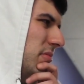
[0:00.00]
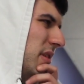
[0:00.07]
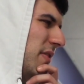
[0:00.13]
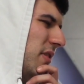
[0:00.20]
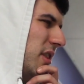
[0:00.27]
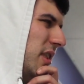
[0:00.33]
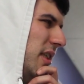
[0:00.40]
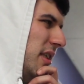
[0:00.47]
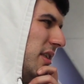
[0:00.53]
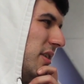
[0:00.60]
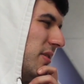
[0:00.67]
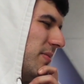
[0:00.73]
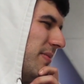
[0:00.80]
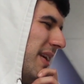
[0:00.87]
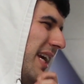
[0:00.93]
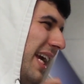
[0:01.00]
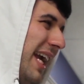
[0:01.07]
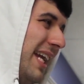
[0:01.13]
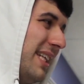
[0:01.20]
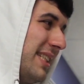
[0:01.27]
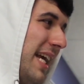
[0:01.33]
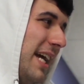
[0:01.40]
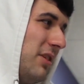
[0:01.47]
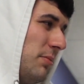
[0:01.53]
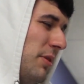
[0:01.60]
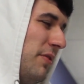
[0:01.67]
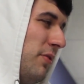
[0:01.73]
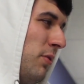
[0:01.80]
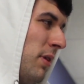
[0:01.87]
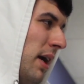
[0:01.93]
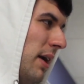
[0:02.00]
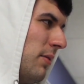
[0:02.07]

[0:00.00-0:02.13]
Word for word: Never seen you. And it's Akron Before